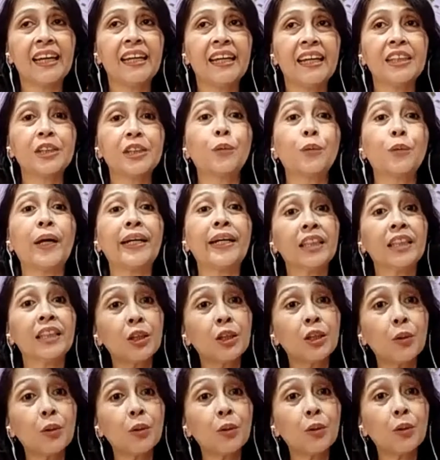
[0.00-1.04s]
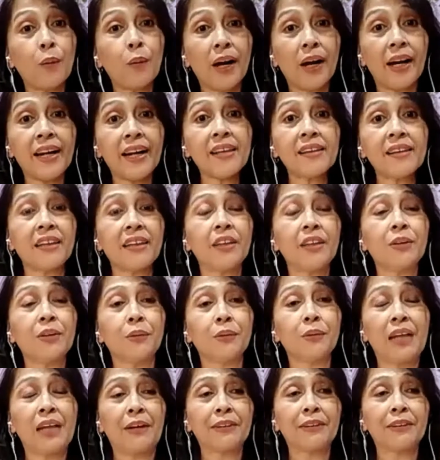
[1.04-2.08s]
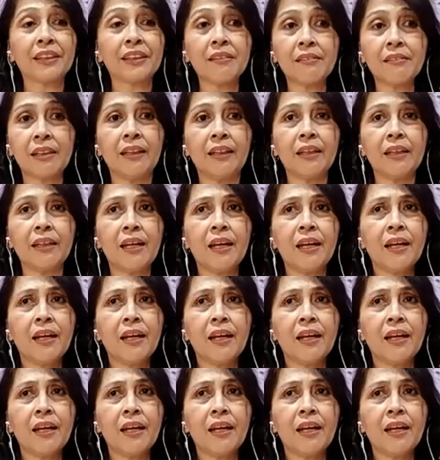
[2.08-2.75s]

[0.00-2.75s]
So I inquired in 2003,